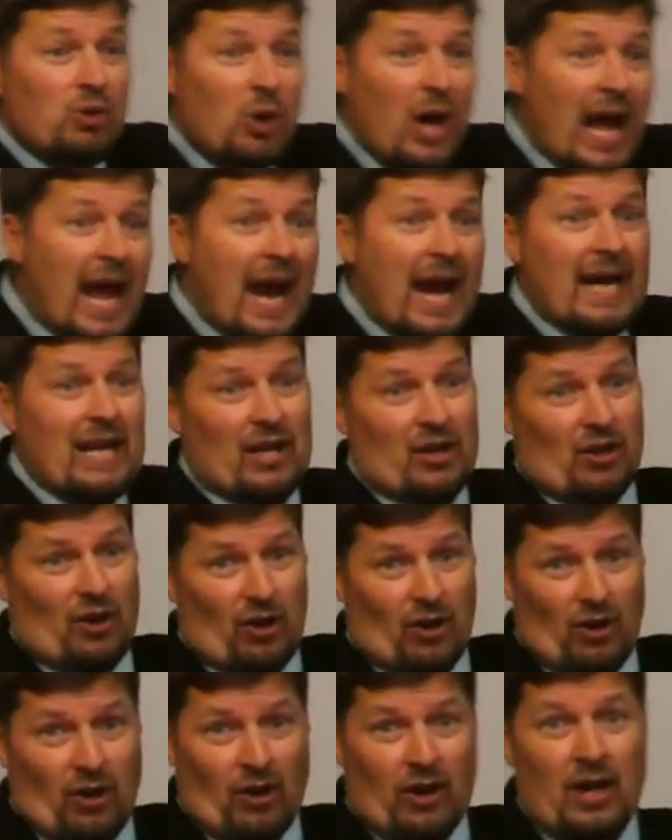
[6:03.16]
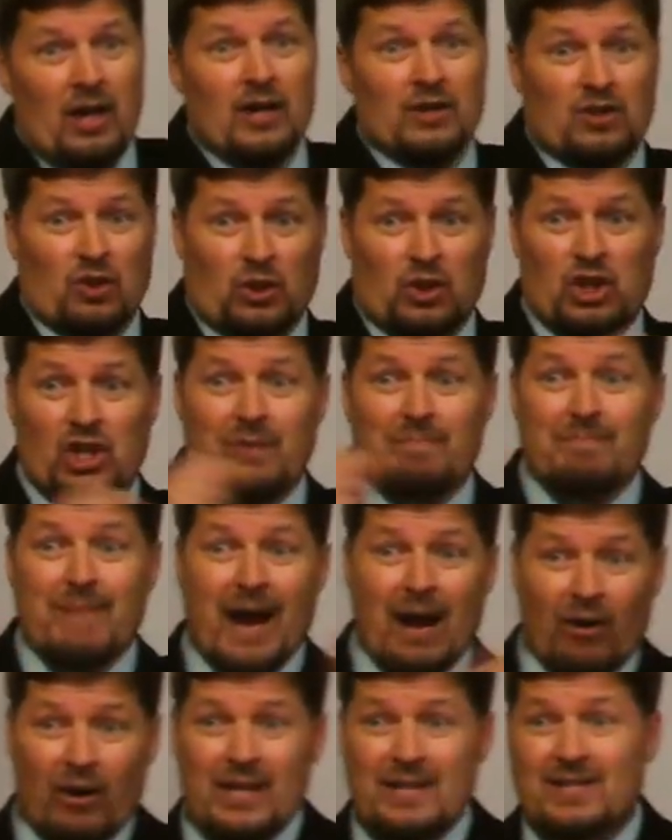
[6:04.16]
hated her, so she
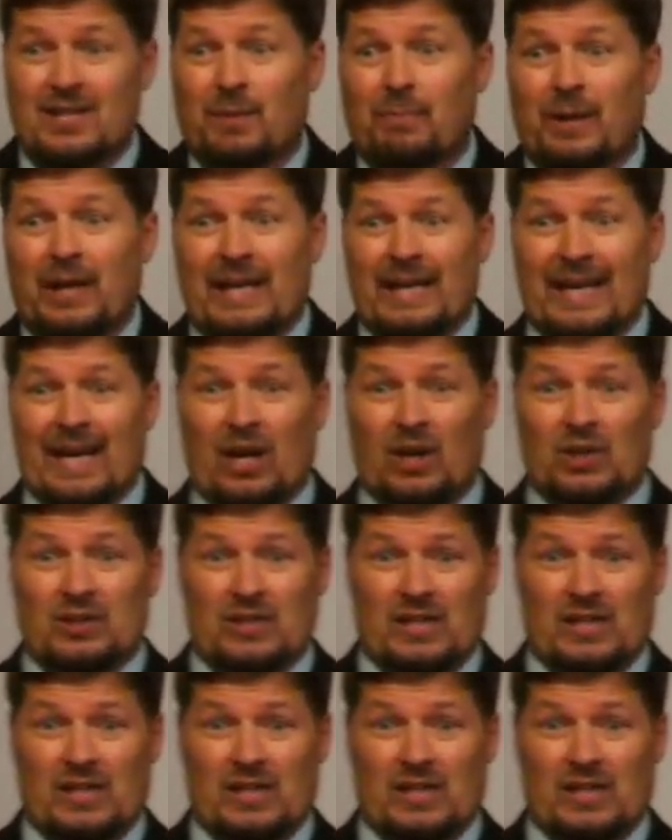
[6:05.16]
married somebody else.